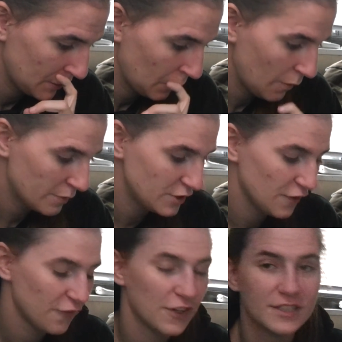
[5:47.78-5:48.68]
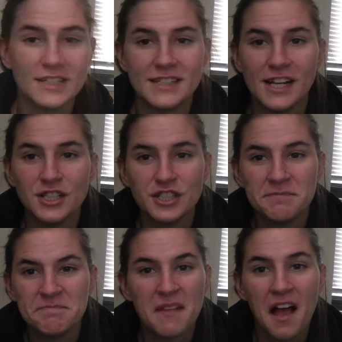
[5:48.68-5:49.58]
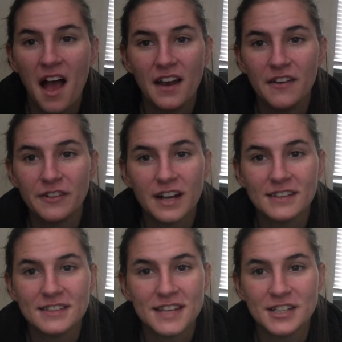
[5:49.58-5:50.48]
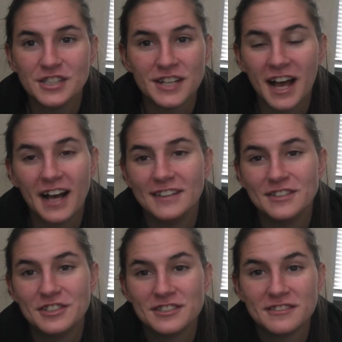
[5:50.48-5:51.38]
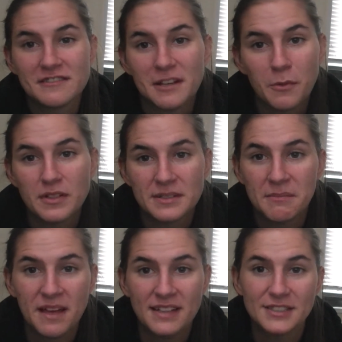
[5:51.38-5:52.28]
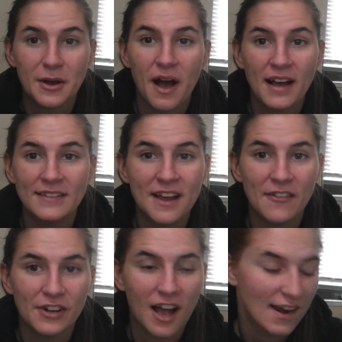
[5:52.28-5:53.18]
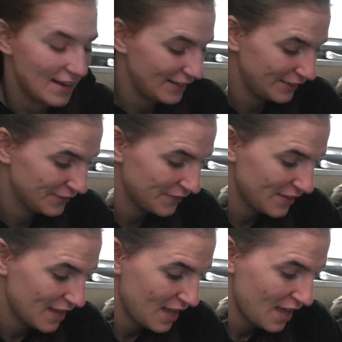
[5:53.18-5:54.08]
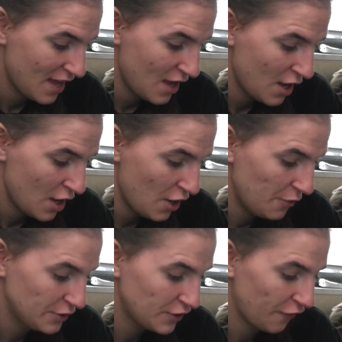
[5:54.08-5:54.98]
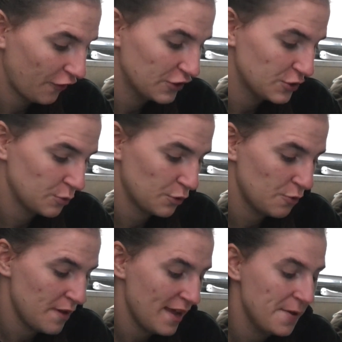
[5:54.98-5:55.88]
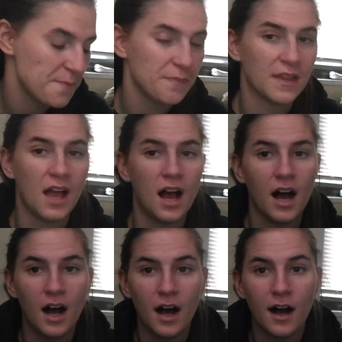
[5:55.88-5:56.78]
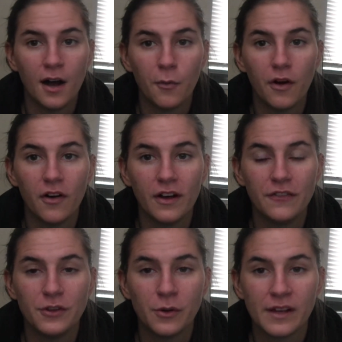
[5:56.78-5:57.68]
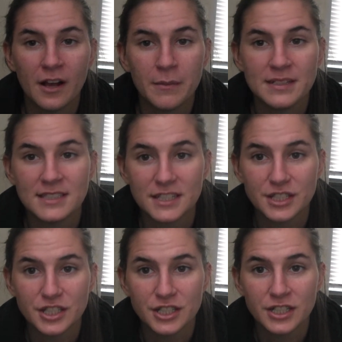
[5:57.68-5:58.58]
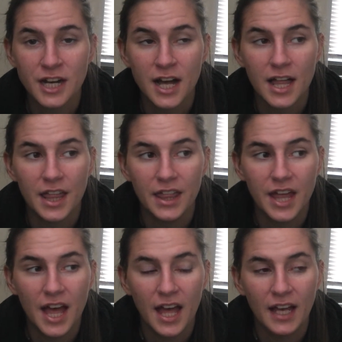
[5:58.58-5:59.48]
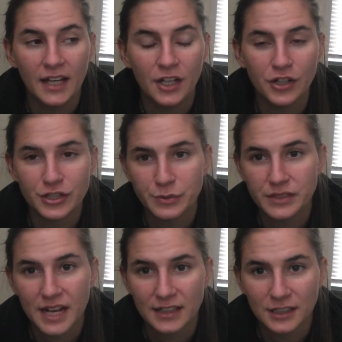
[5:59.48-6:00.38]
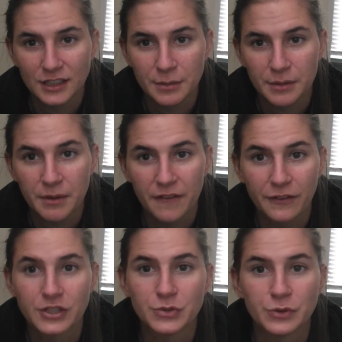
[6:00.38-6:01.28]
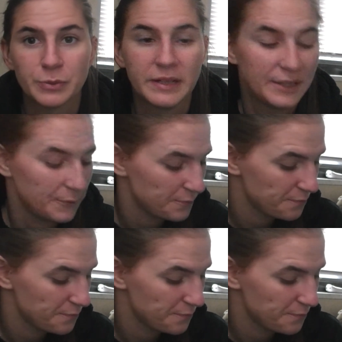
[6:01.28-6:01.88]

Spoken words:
What was your first detention? I never got detention. It wasn't me, so I never got any. Who was your first roommate? Well, if you don't count my sister, then Chris would technically be my first roommate.